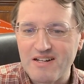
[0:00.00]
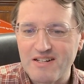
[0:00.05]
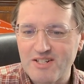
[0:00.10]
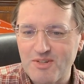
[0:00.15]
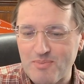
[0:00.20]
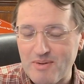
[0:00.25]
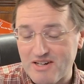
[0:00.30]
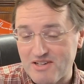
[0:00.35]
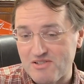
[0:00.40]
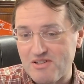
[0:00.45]

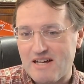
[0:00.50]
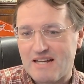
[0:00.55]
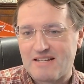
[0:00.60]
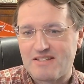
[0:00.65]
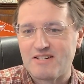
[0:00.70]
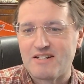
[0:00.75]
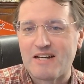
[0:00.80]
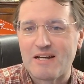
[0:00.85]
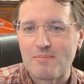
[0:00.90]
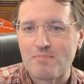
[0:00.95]
spend a lot
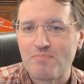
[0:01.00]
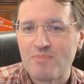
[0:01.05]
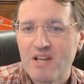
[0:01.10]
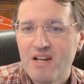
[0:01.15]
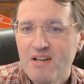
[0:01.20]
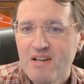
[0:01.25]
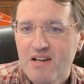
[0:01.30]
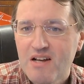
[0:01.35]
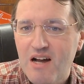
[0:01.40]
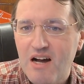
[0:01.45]
of time
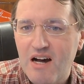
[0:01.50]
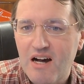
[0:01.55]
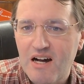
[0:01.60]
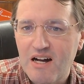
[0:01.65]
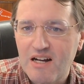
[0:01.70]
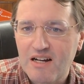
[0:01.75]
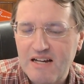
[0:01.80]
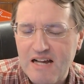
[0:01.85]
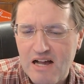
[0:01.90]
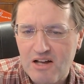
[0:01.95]

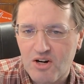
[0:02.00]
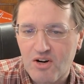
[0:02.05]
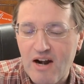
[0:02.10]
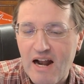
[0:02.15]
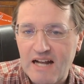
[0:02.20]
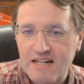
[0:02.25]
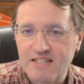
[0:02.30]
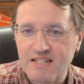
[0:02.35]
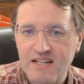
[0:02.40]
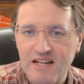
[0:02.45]

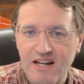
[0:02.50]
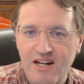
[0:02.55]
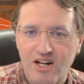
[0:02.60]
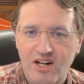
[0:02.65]
counteracting